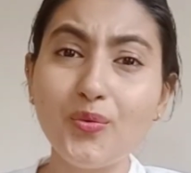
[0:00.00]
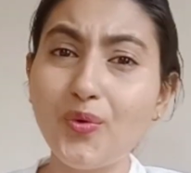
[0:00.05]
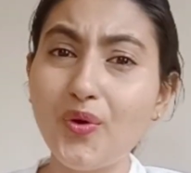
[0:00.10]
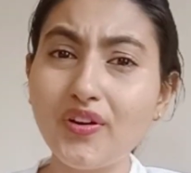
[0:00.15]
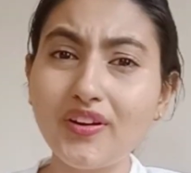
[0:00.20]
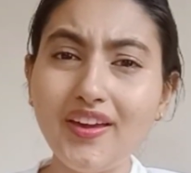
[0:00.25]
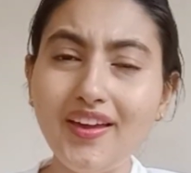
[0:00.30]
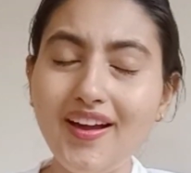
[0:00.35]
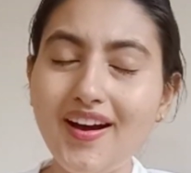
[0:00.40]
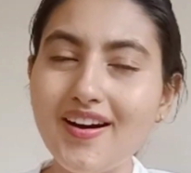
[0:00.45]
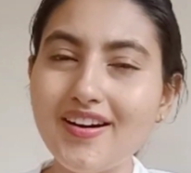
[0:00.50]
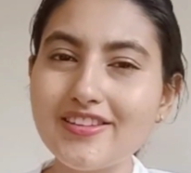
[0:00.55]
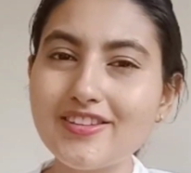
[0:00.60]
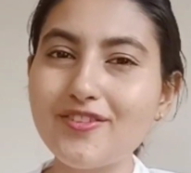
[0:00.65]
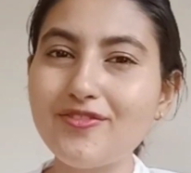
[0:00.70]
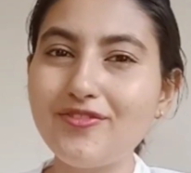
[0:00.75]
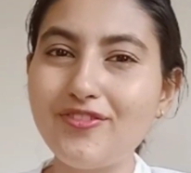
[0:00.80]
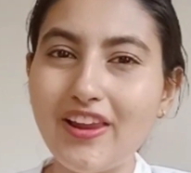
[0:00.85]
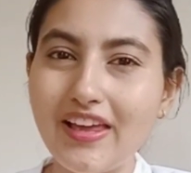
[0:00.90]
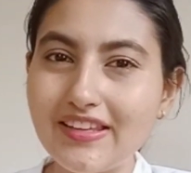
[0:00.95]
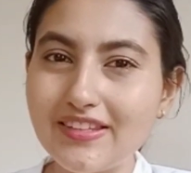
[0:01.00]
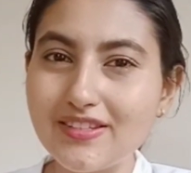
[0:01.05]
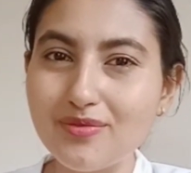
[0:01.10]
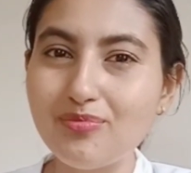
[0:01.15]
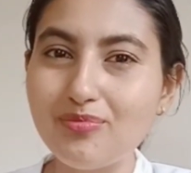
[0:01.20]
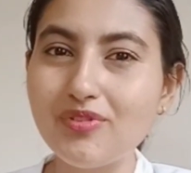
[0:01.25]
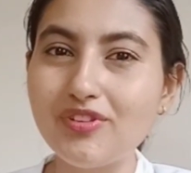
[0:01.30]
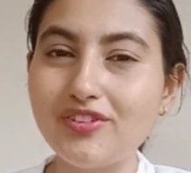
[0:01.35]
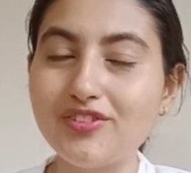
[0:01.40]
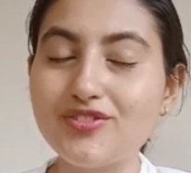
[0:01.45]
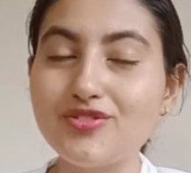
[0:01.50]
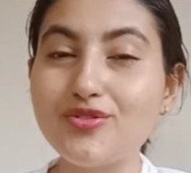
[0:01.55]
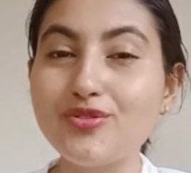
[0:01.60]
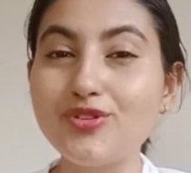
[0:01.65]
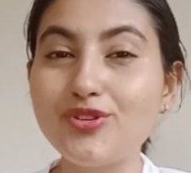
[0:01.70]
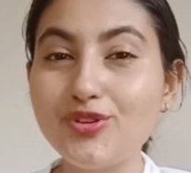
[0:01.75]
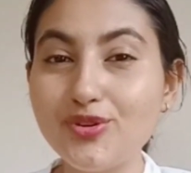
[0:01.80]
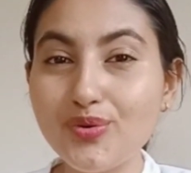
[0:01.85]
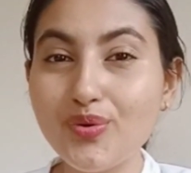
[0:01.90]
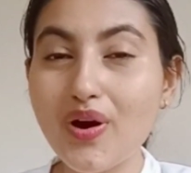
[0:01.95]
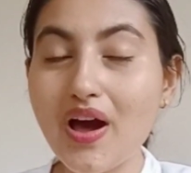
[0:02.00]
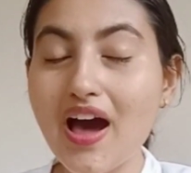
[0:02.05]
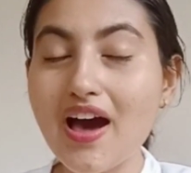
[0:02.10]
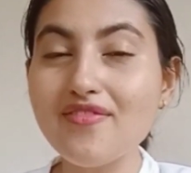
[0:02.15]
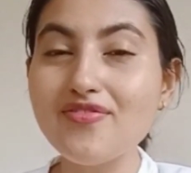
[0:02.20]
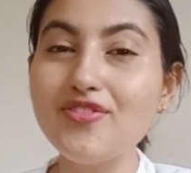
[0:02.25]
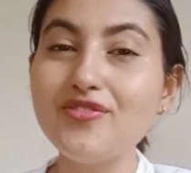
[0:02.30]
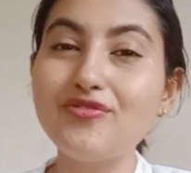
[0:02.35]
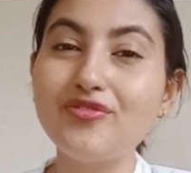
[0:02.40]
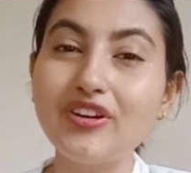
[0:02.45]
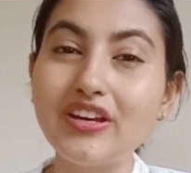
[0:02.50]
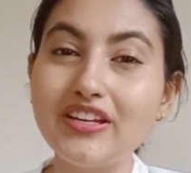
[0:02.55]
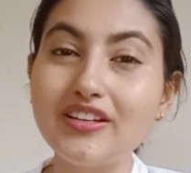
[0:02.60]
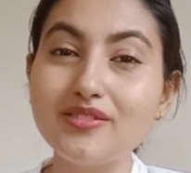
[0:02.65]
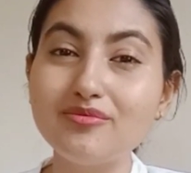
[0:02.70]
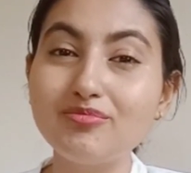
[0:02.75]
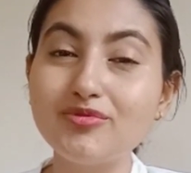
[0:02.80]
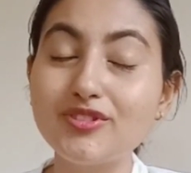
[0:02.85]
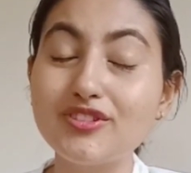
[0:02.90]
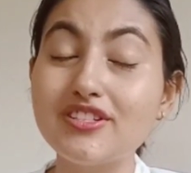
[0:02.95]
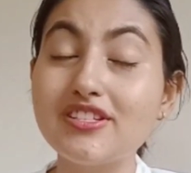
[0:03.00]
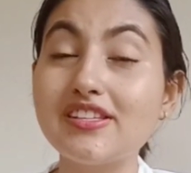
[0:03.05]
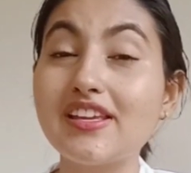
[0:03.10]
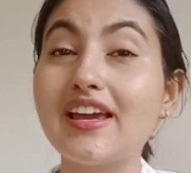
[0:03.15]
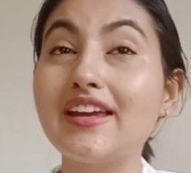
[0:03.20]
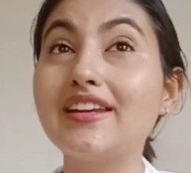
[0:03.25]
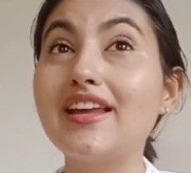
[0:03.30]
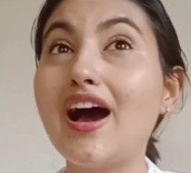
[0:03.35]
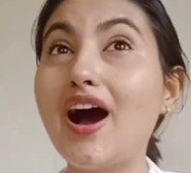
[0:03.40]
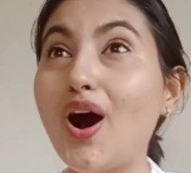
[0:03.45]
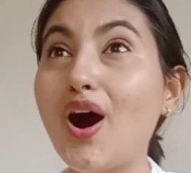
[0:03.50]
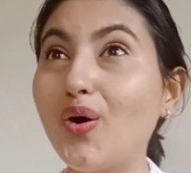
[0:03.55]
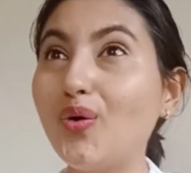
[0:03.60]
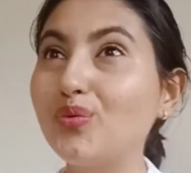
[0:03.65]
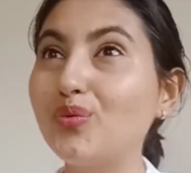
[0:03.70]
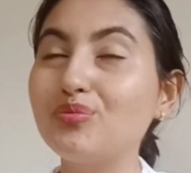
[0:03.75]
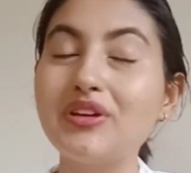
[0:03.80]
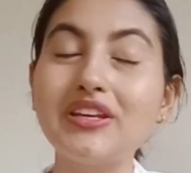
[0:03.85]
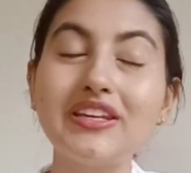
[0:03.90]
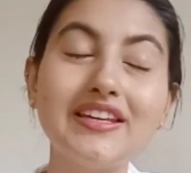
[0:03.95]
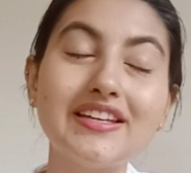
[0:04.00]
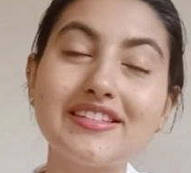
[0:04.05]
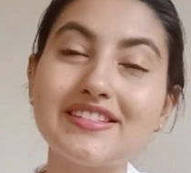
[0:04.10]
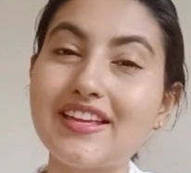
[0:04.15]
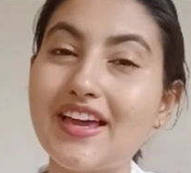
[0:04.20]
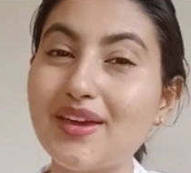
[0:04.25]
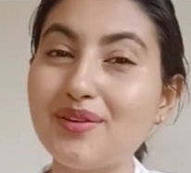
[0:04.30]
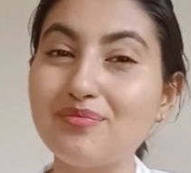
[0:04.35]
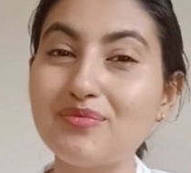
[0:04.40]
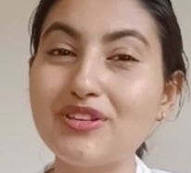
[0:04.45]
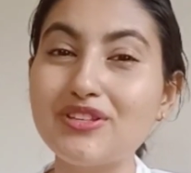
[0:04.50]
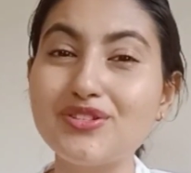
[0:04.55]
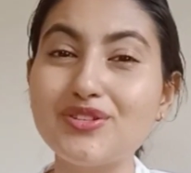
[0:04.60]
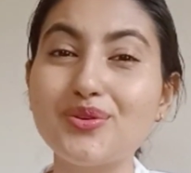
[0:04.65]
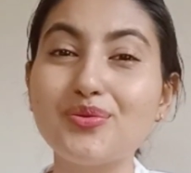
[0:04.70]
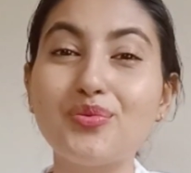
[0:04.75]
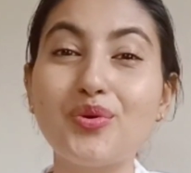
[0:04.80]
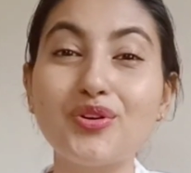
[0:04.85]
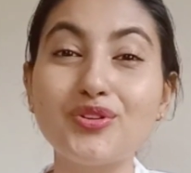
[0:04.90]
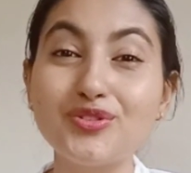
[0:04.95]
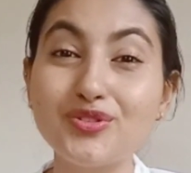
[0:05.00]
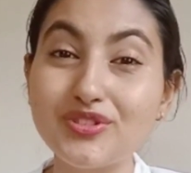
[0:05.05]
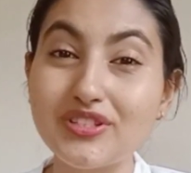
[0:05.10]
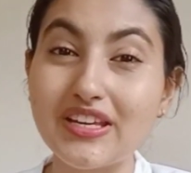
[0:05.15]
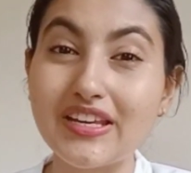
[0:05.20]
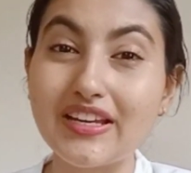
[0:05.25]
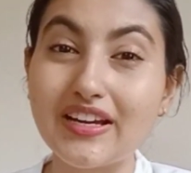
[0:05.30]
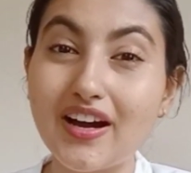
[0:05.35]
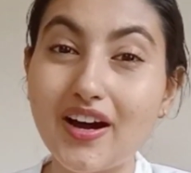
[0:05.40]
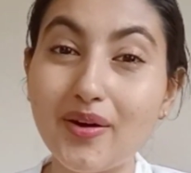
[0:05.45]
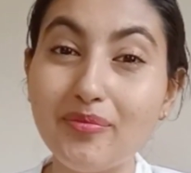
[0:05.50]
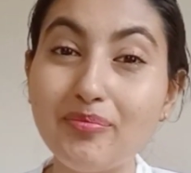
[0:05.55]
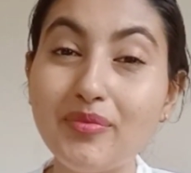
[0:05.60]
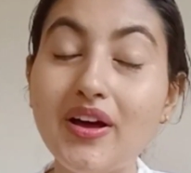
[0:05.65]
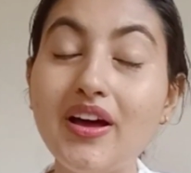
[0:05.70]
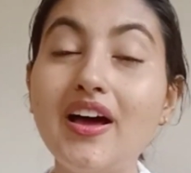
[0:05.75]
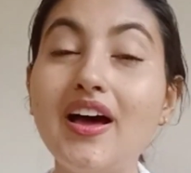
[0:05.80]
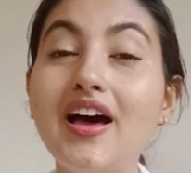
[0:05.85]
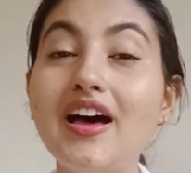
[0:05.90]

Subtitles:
Working hours are flexible, so you have the freedom to decide how many assignments you want to take up,